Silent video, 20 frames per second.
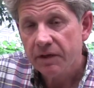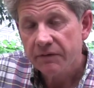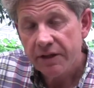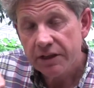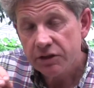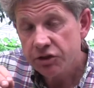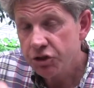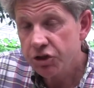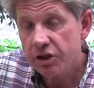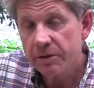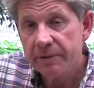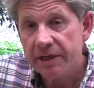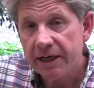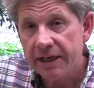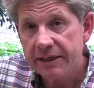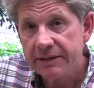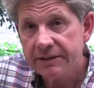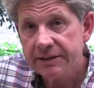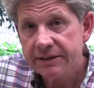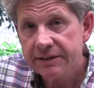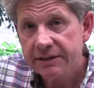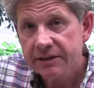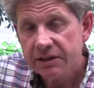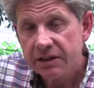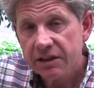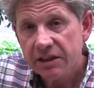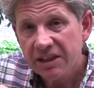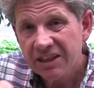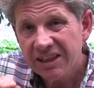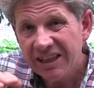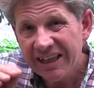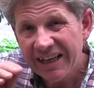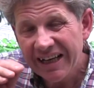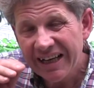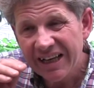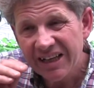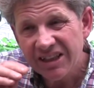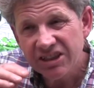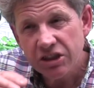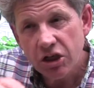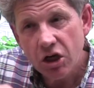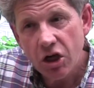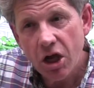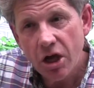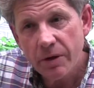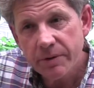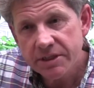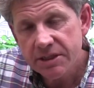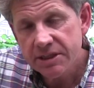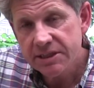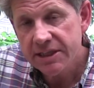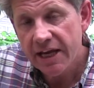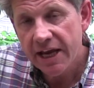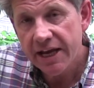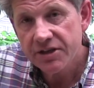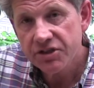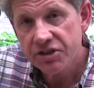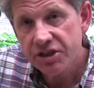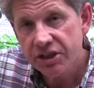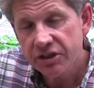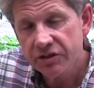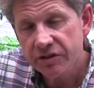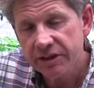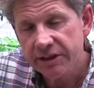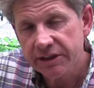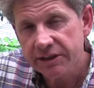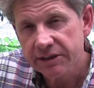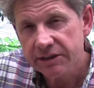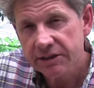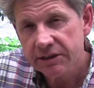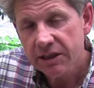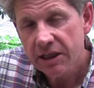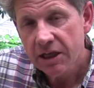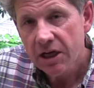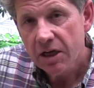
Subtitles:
They'll germinate at as low as 10 degrees,